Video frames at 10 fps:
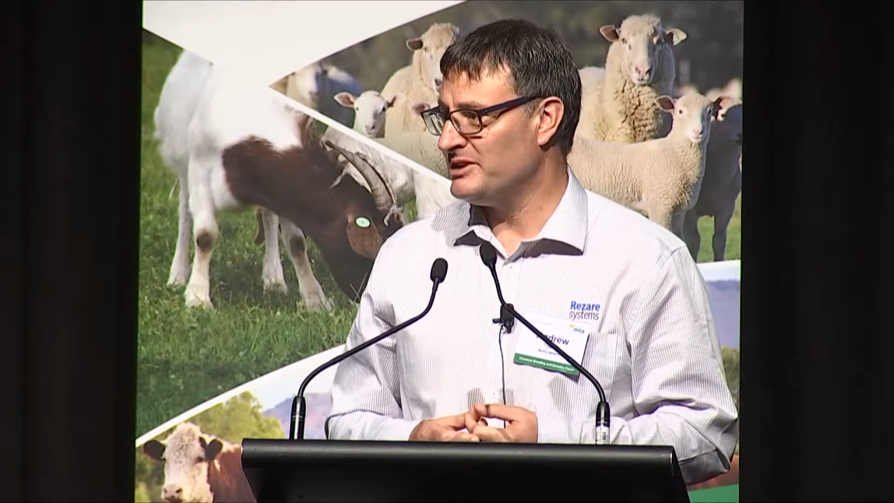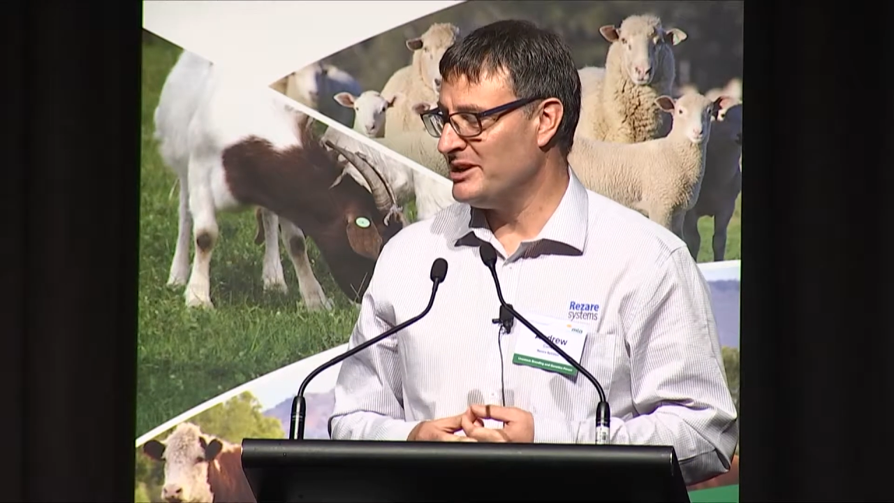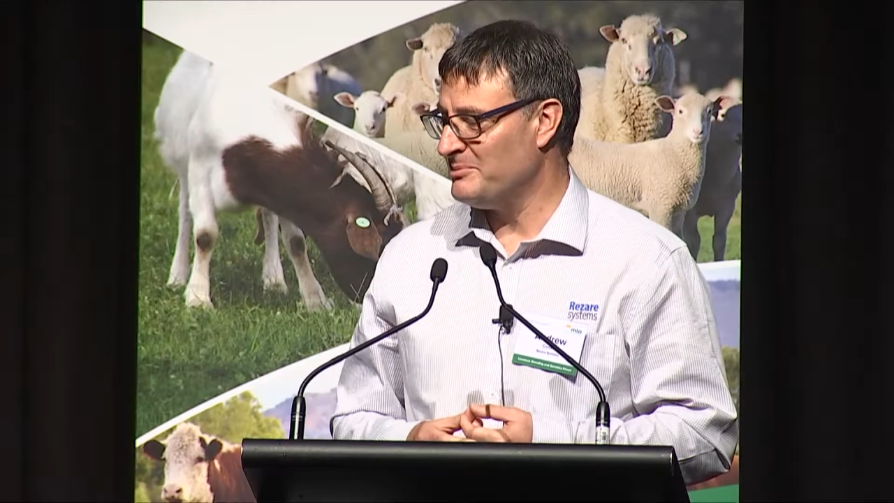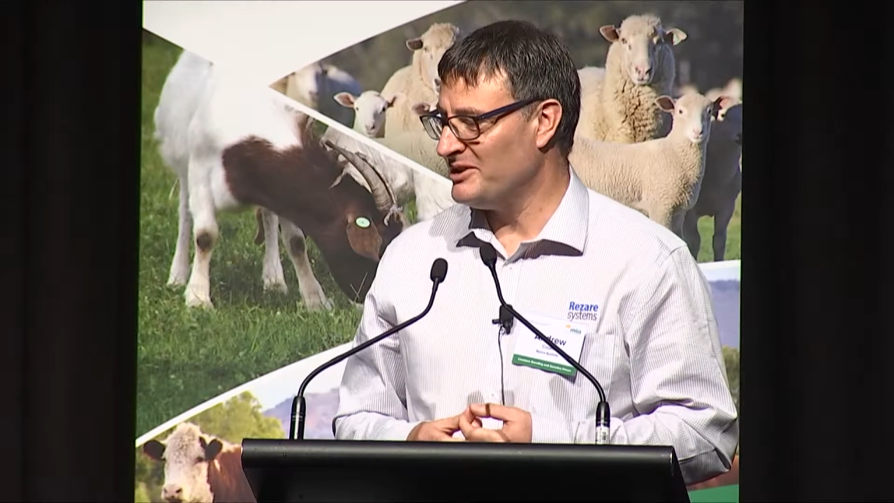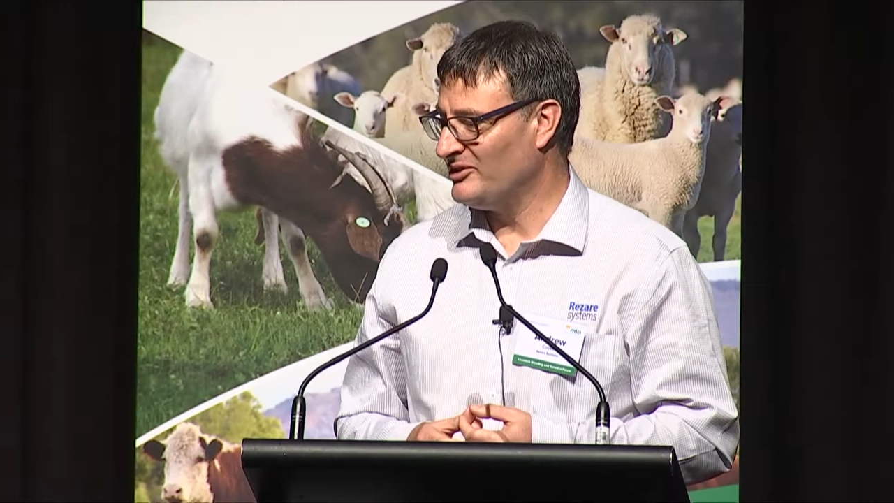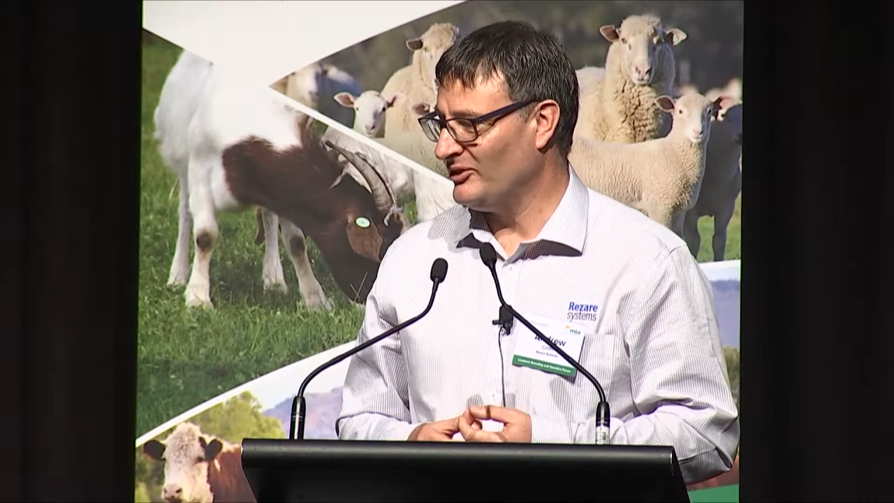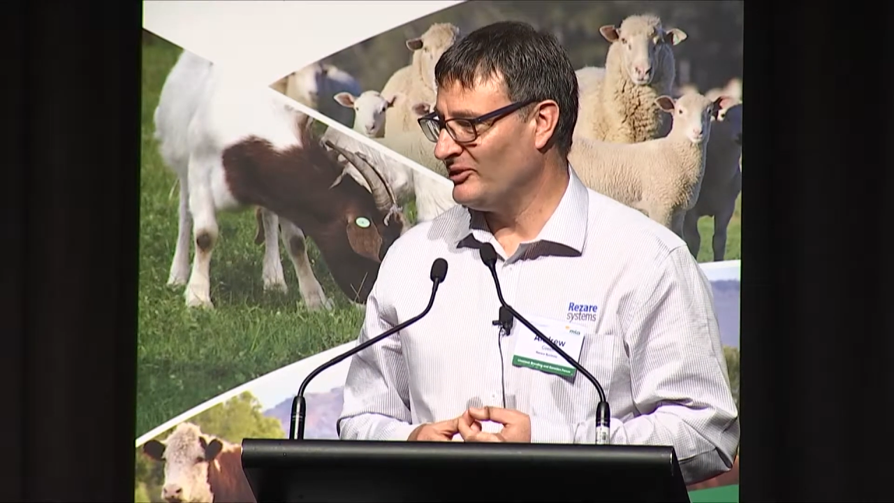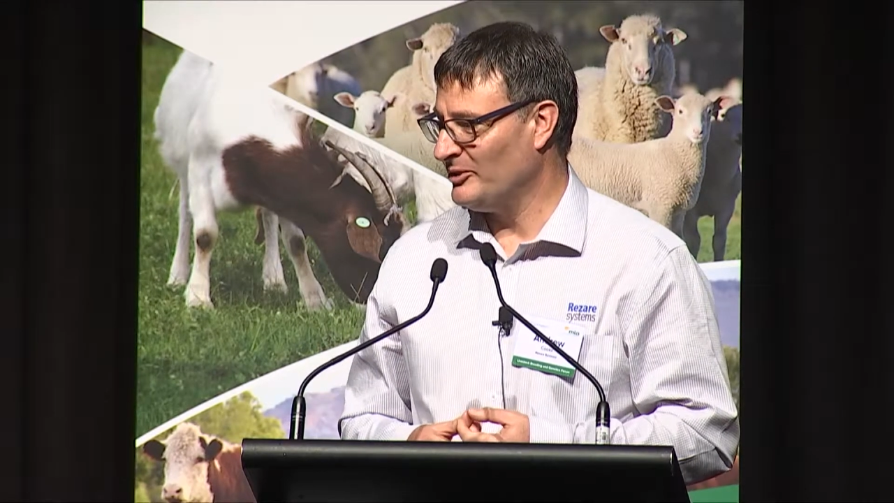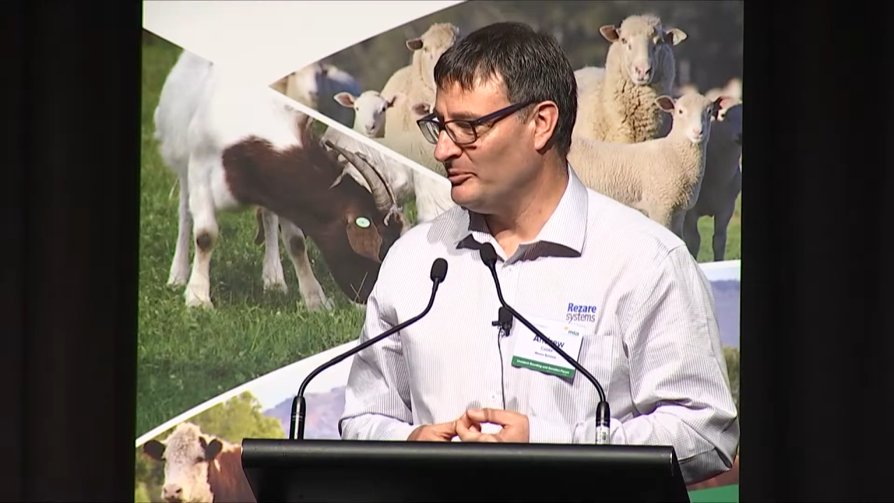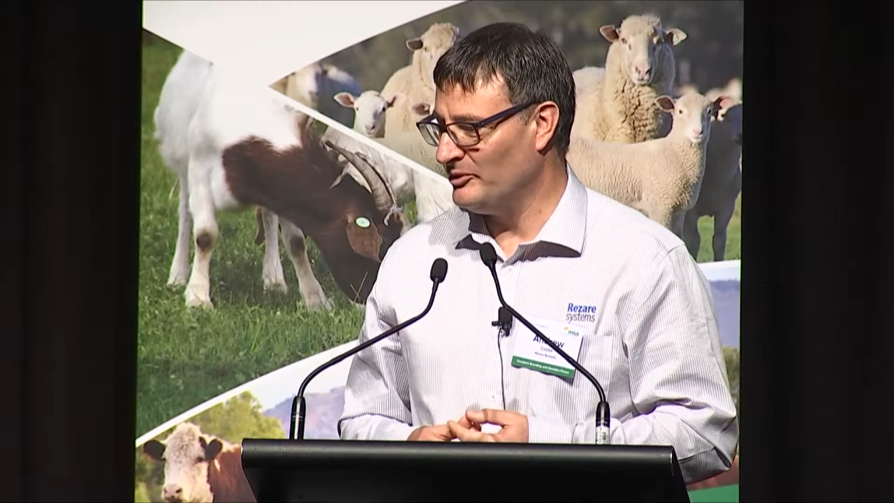database
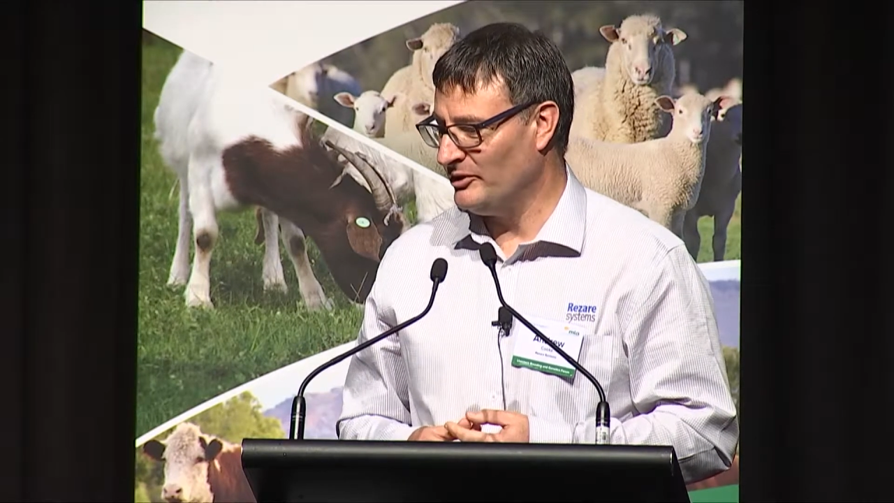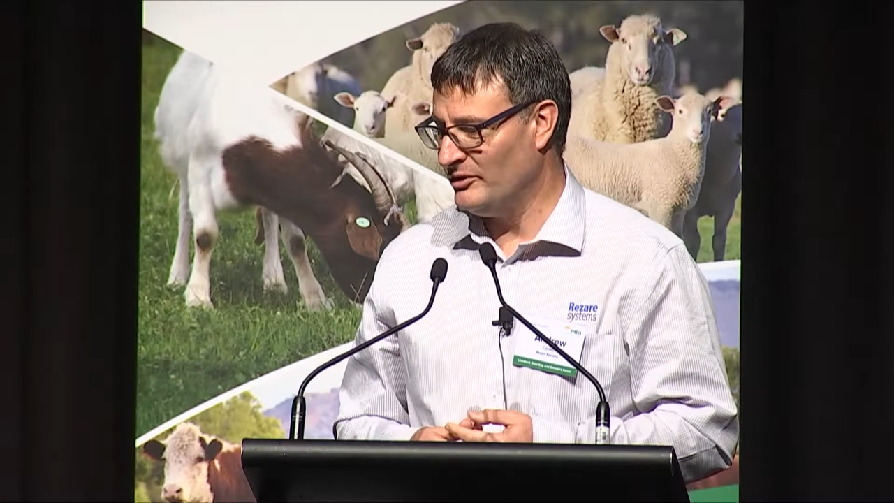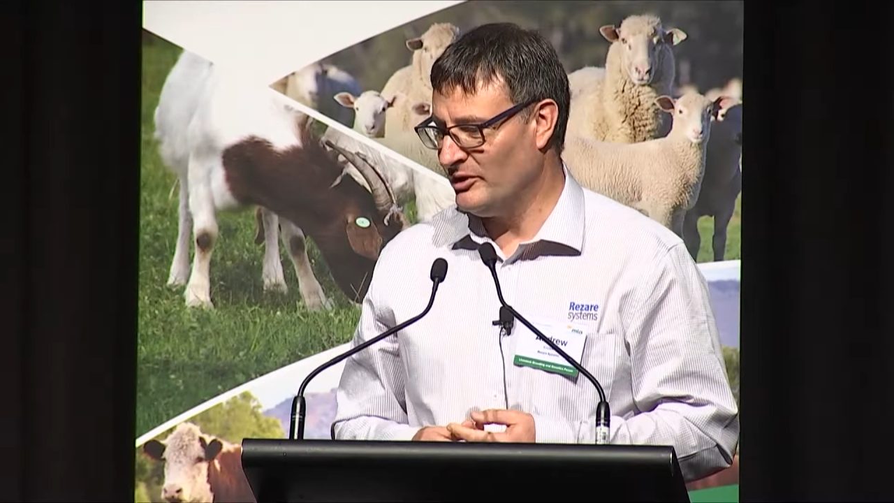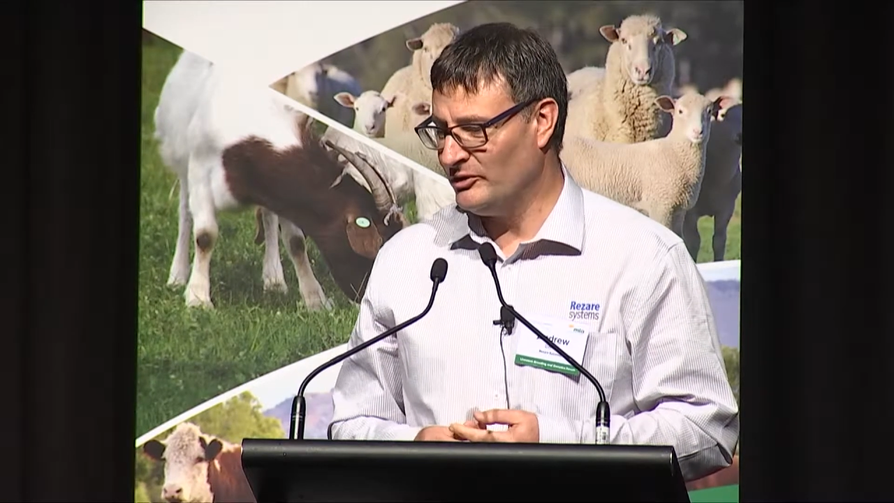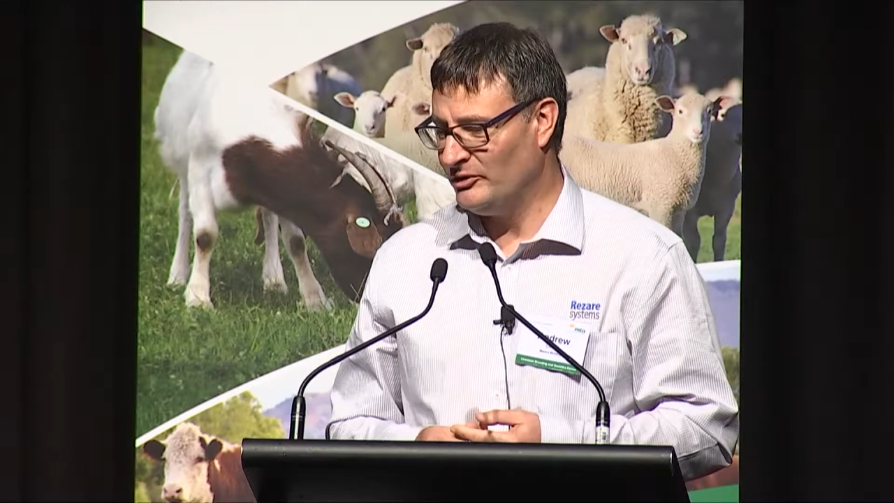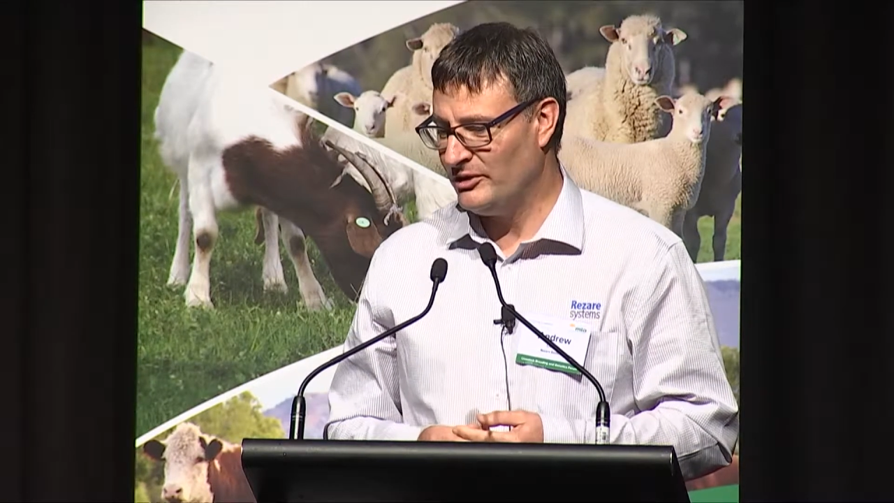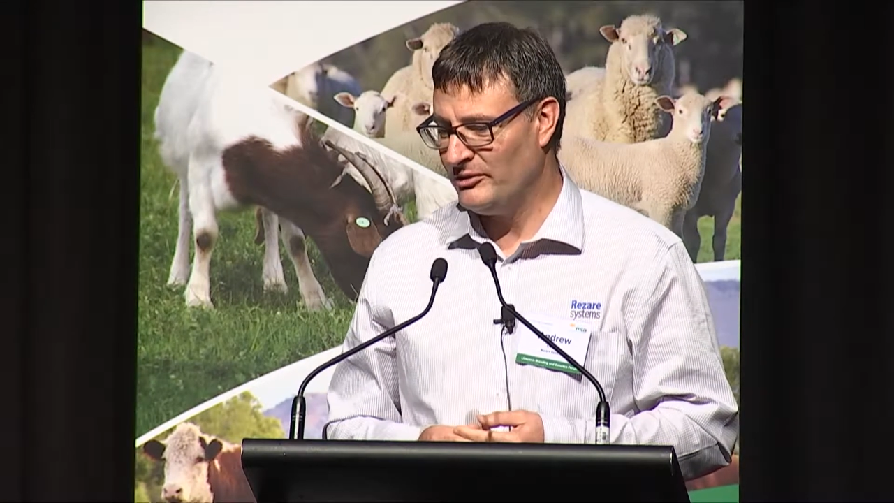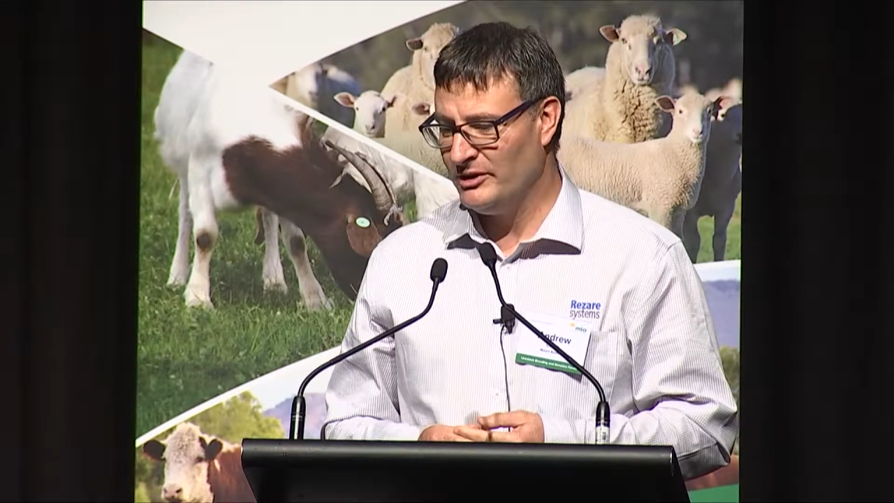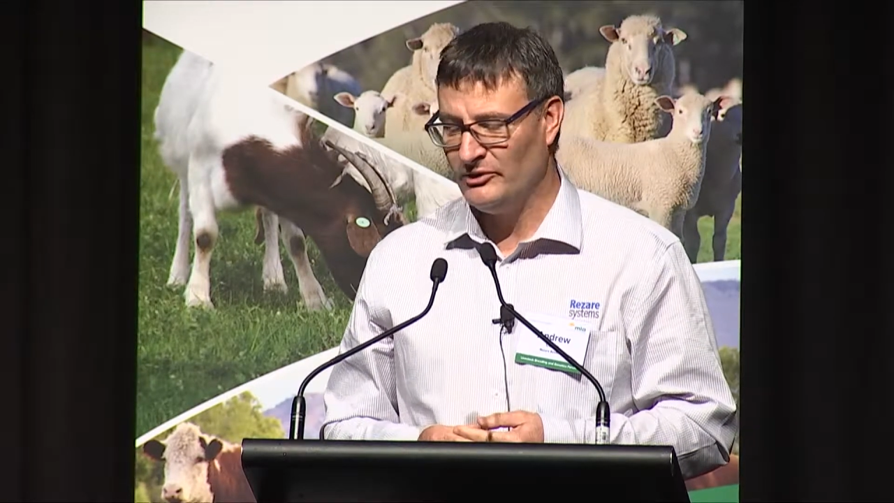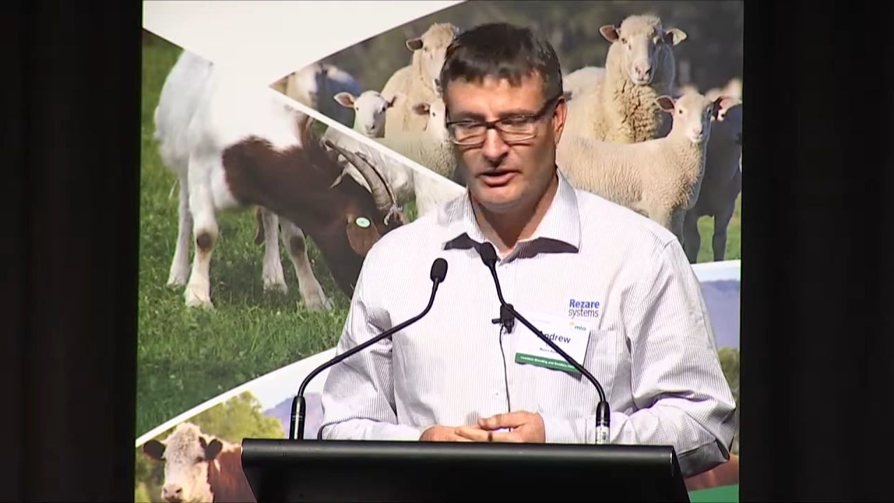systems in those
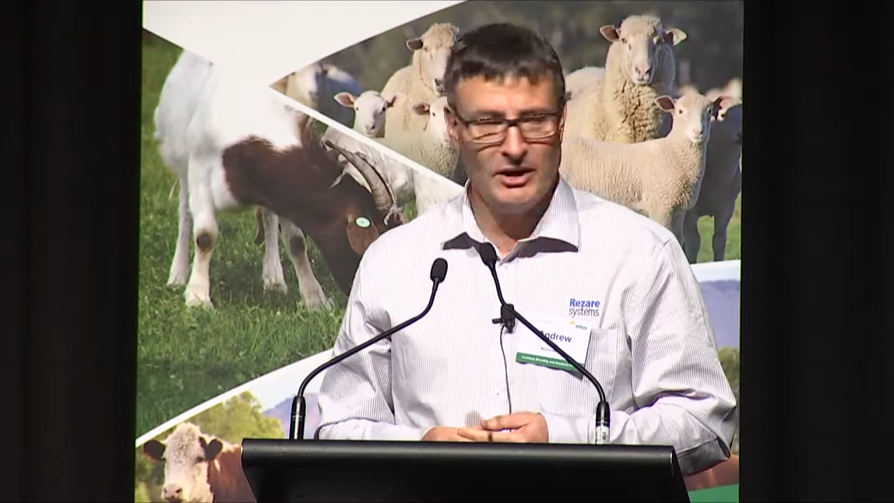areas.